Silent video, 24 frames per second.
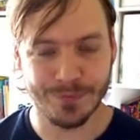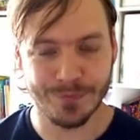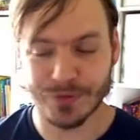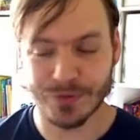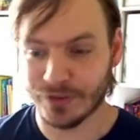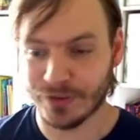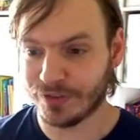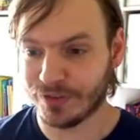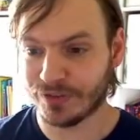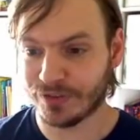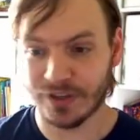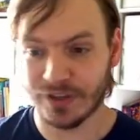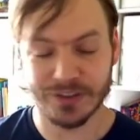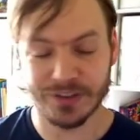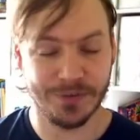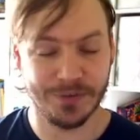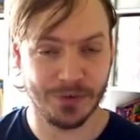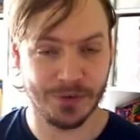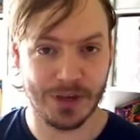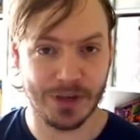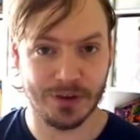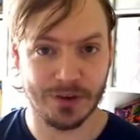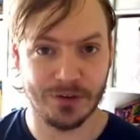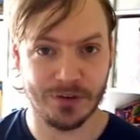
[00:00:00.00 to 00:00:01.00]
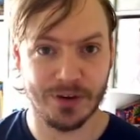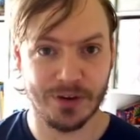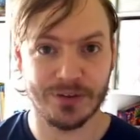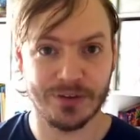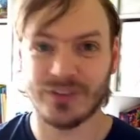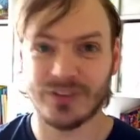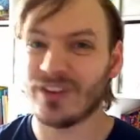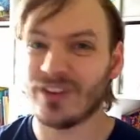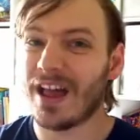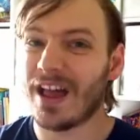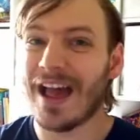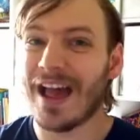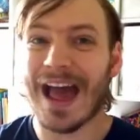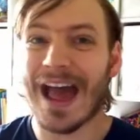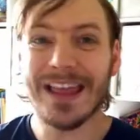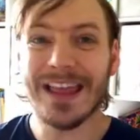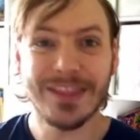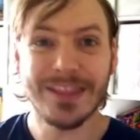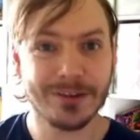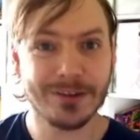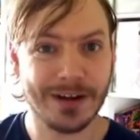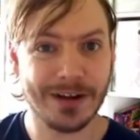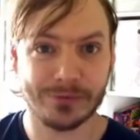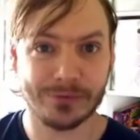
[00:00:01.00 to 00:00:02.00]
the scientific calculators
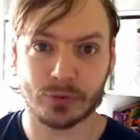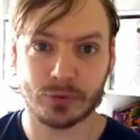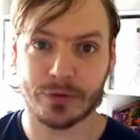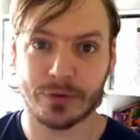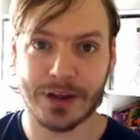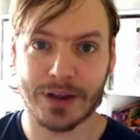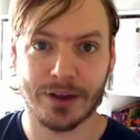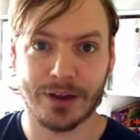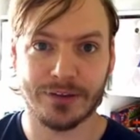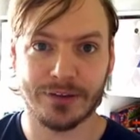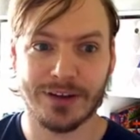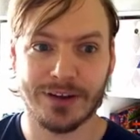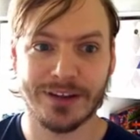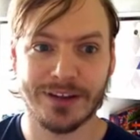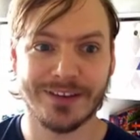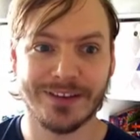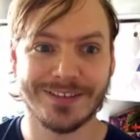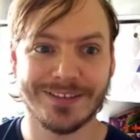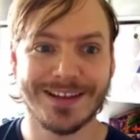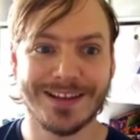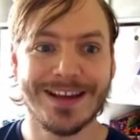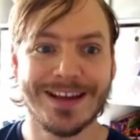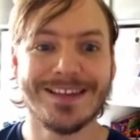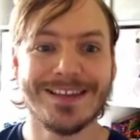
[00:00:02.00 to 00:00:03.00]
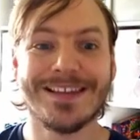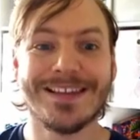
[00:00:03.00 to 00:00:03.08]
and the graphical calculators,